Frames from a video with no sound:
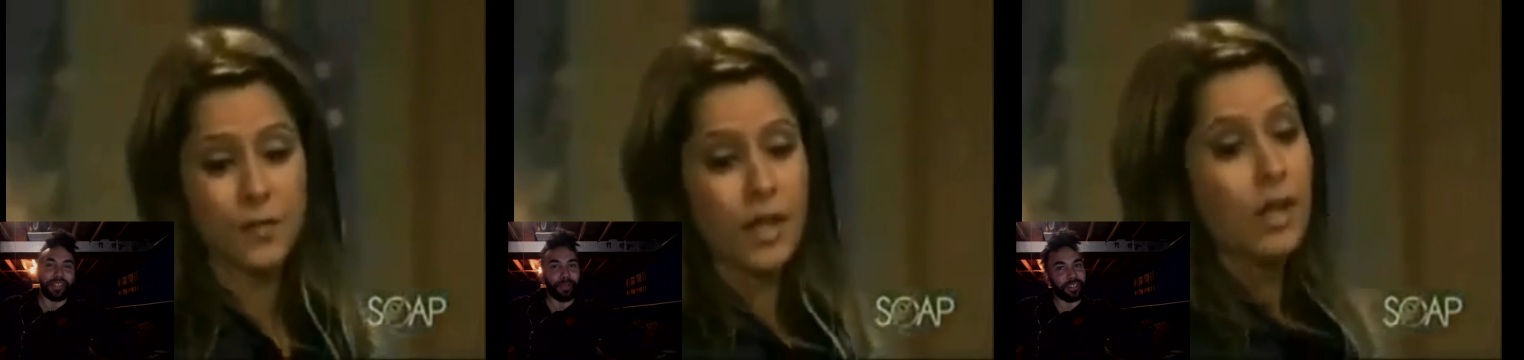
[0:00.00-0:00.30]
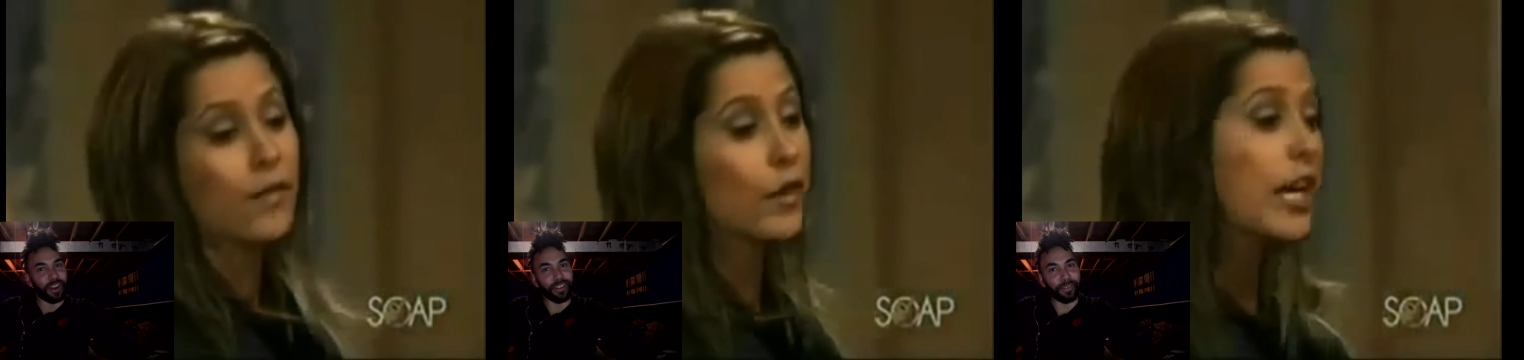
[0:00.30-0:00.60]

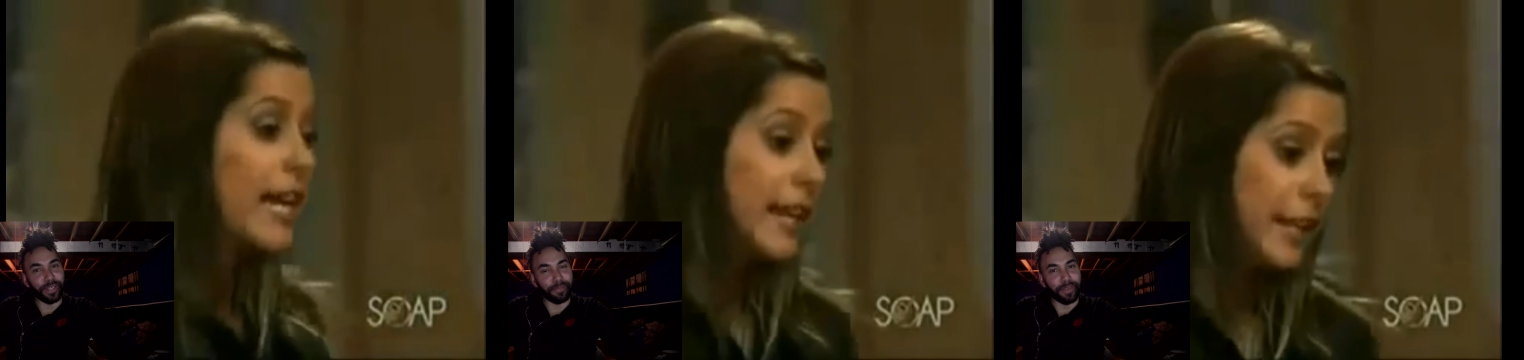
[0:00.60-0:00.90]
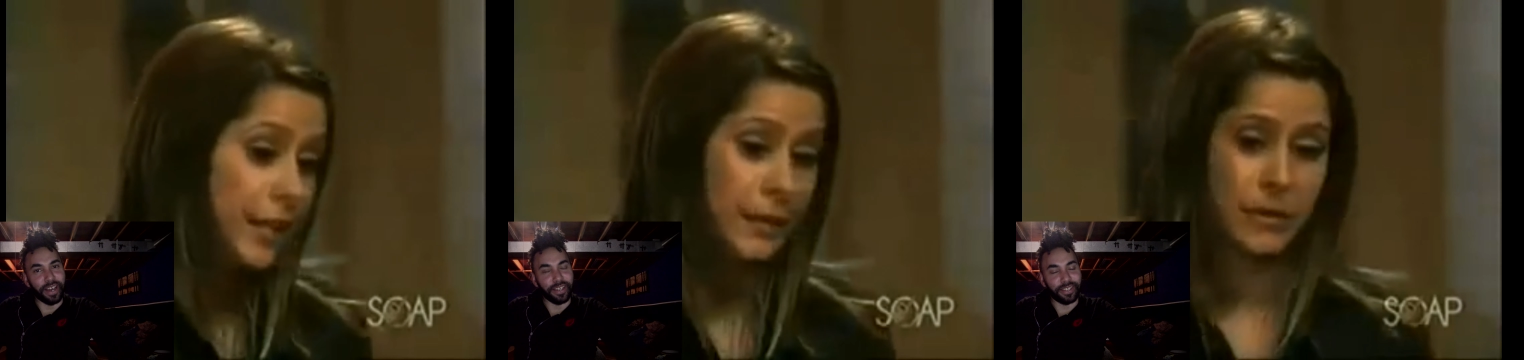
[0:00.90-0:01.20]
Speaker 1: when Carly was a
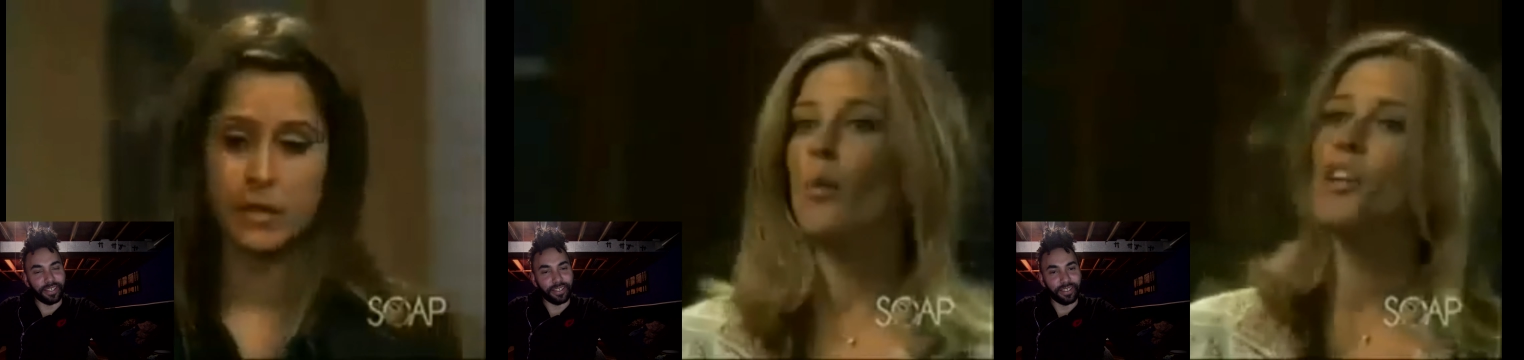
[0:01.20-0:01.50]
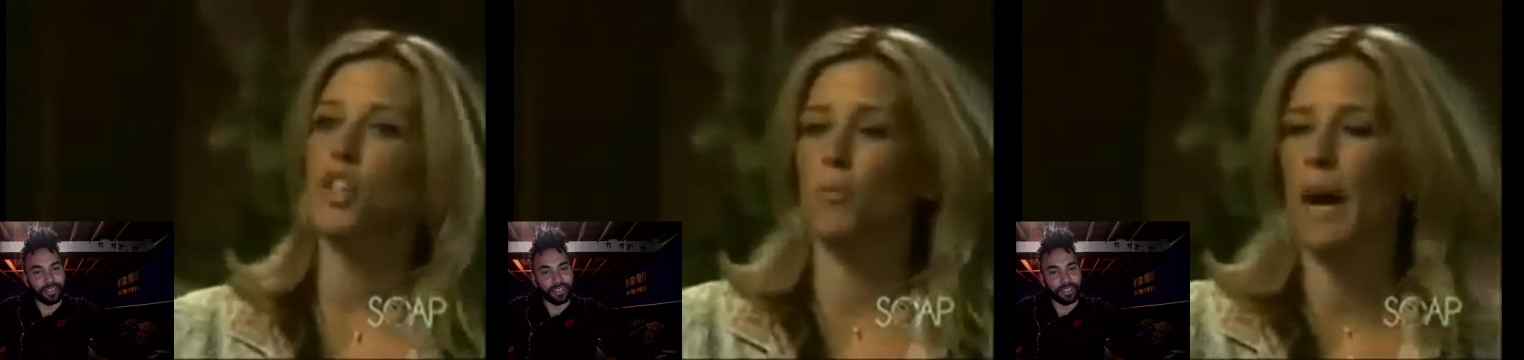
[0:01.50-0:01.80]
mess. No, I
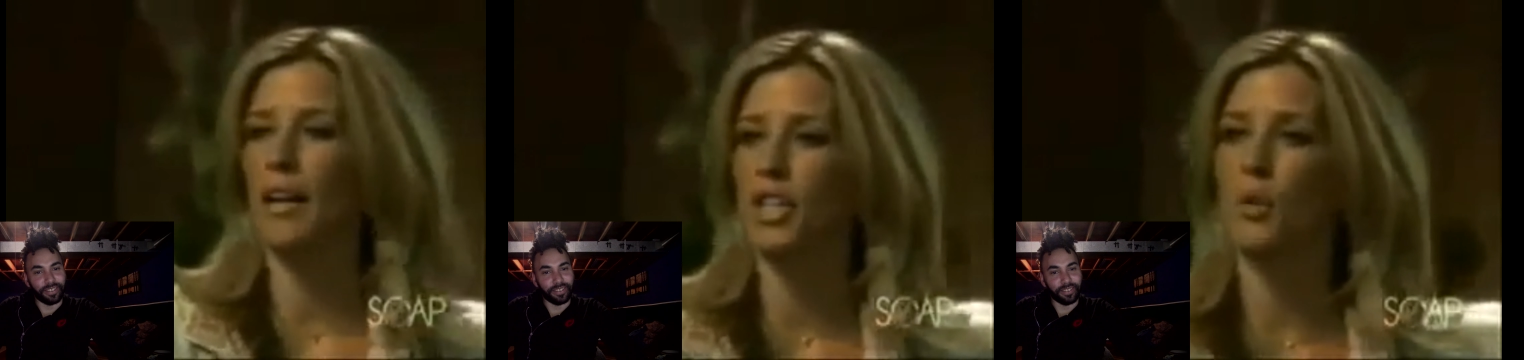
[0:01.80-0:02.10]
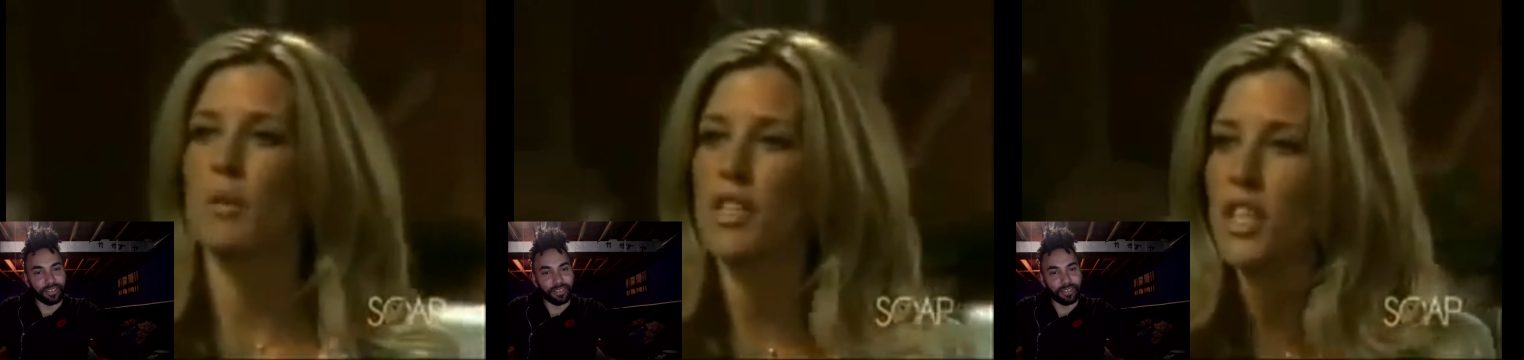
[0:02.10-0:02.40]
don't want your
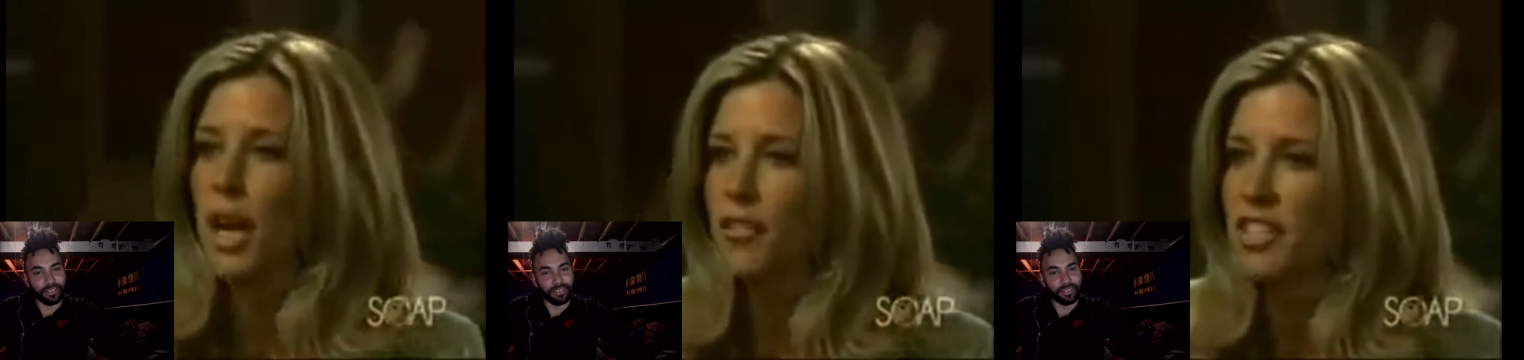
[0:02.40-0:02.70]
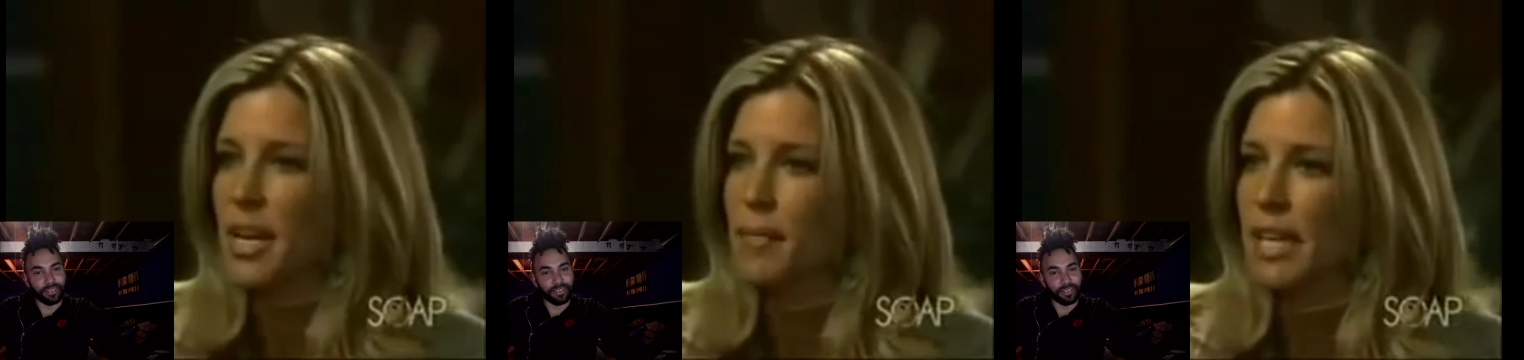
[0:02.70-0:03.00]
apology. You want to be
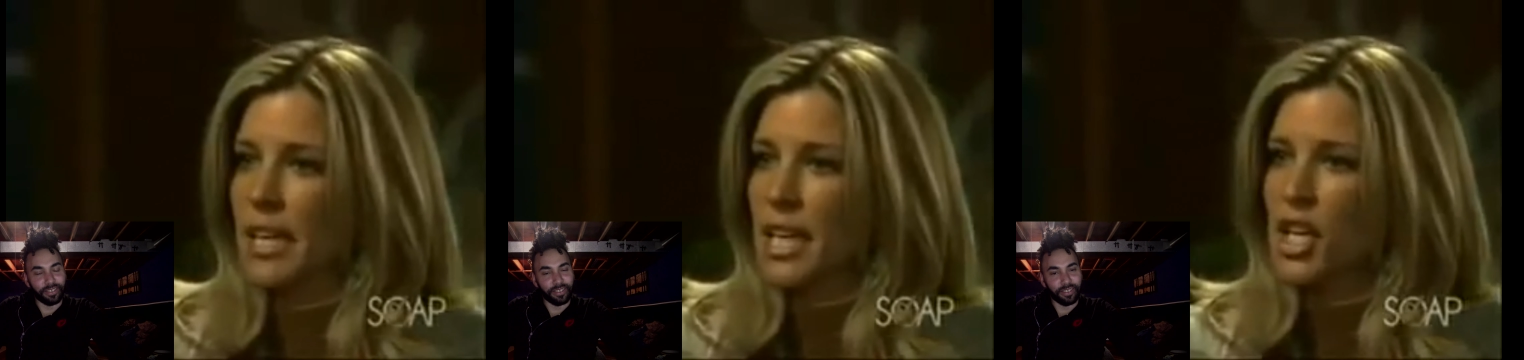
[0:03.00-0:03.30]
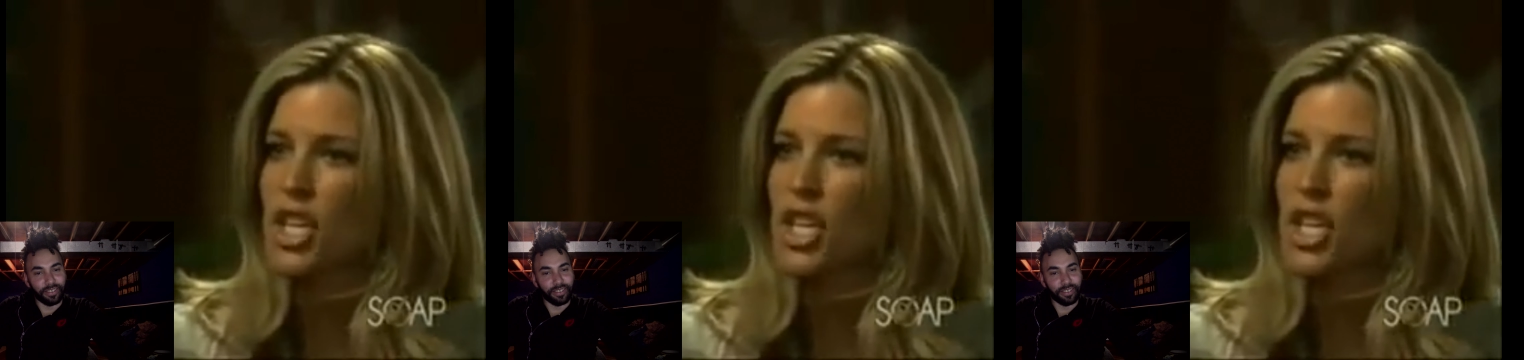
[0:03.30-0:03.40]
sorry for something?